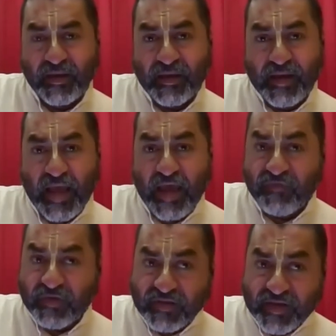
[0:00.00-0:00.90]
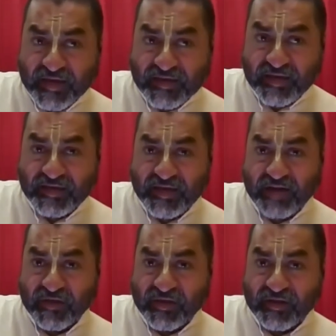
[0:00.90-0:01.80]
Everything is
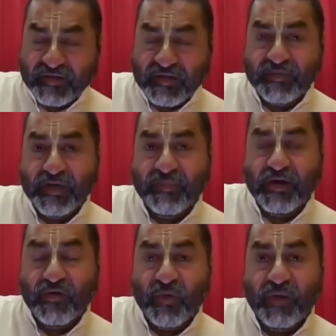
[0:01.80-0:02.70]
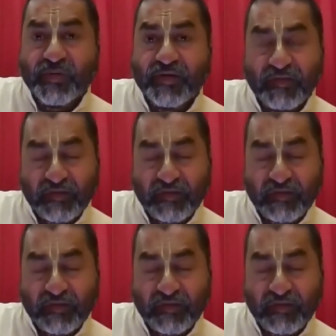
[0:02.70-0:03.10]
contained within the subject matter of one person.